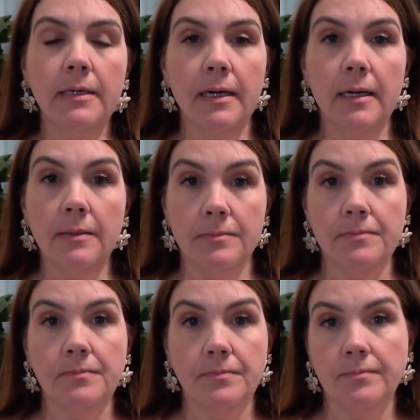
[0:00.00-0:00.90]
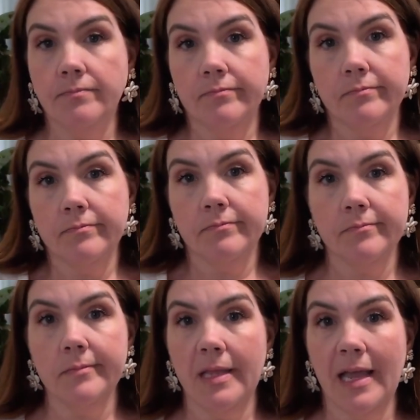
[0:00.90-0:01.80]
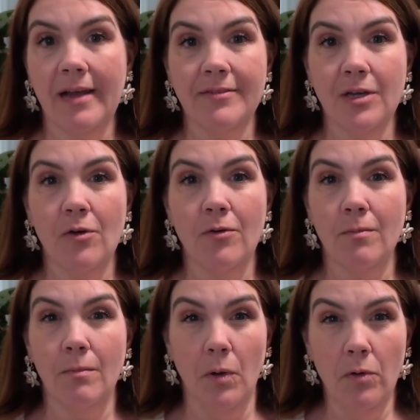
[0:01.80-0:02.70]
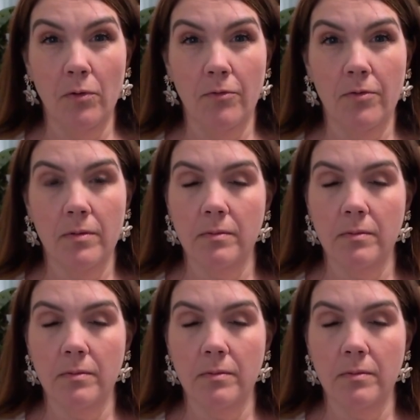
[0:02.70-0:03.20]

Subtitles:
They have to go move.